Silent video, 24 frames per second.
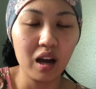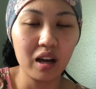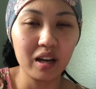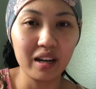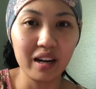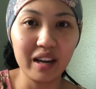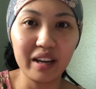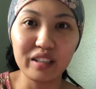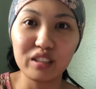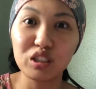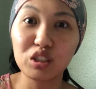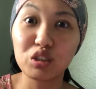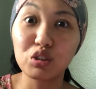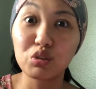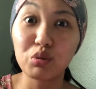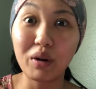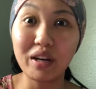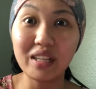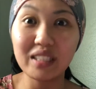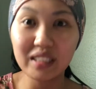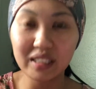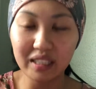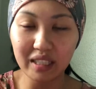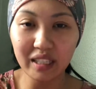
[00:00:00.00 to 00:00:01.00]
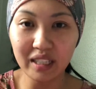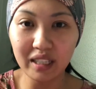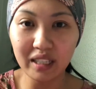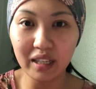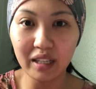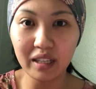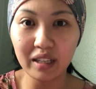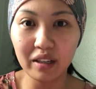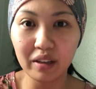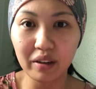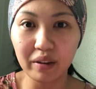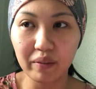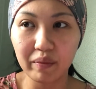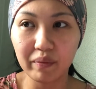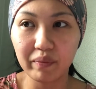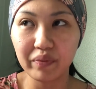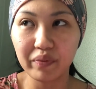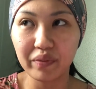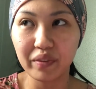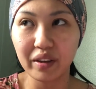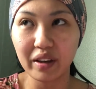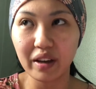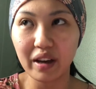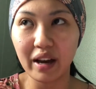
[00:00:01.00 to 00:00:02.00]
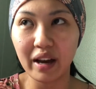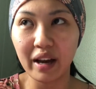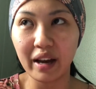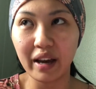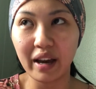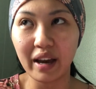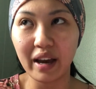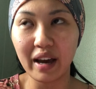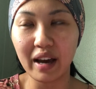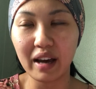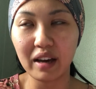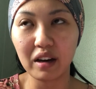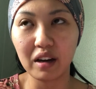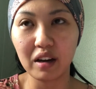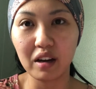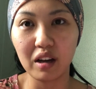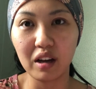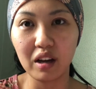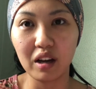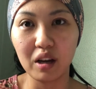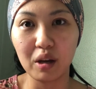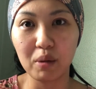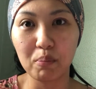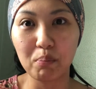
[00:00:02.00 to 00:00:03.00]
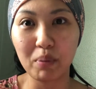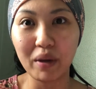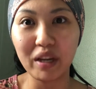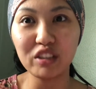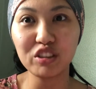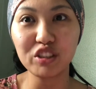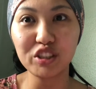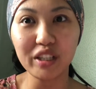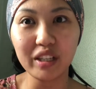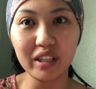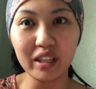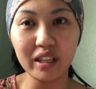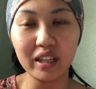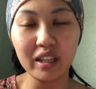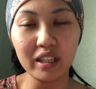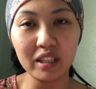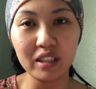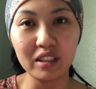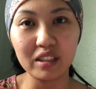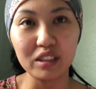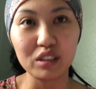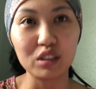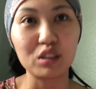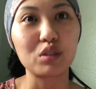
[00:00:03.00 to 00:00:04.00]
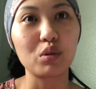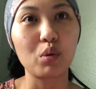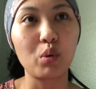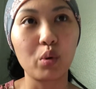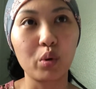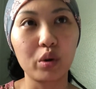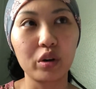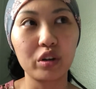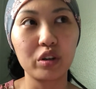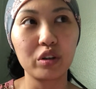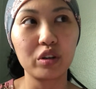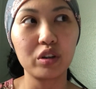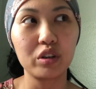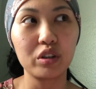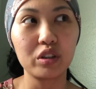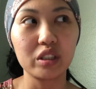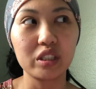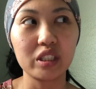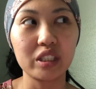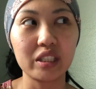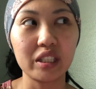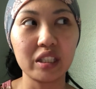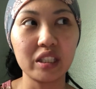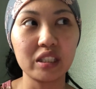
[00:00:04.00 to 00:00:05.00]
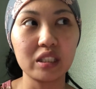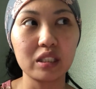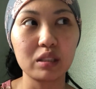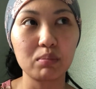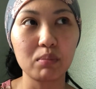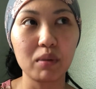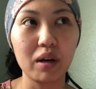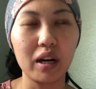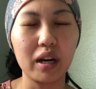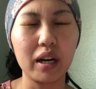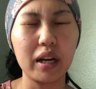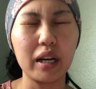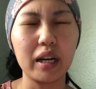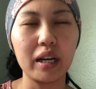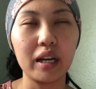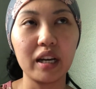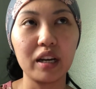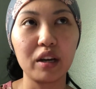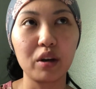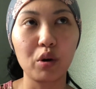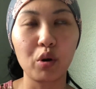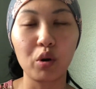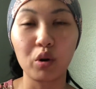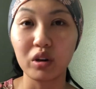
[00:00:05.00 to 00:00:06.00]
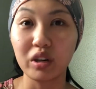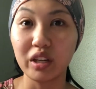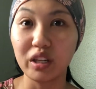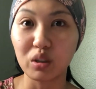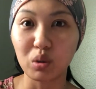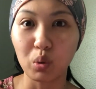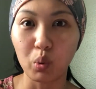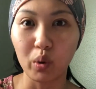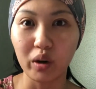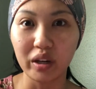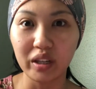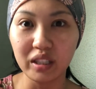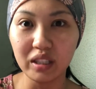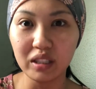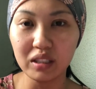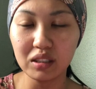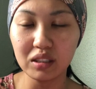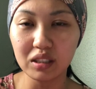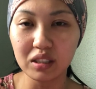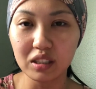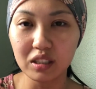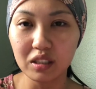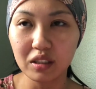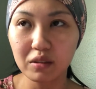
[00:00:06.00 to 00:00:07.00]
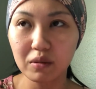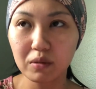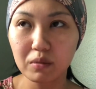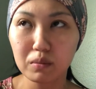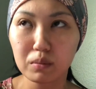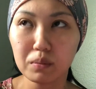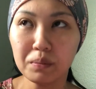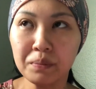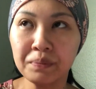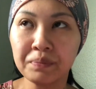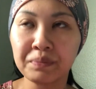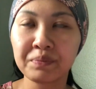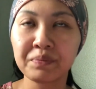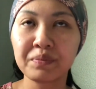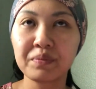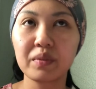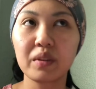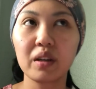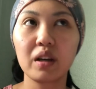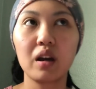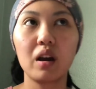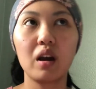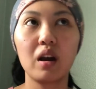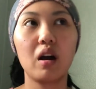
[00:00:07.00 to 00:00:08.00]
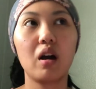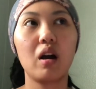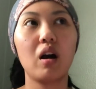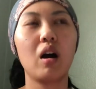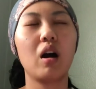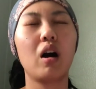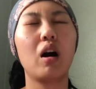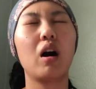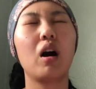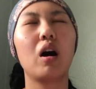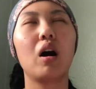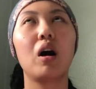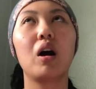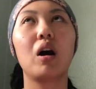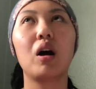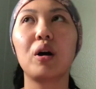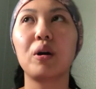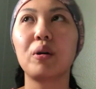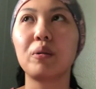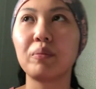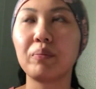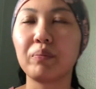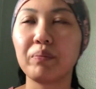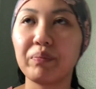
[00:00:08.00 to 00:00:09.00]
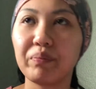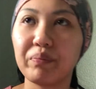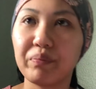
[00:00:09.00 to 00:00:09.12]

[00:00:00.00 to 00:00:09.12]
like stress eating I had a binge eating disorder since my early 20s um,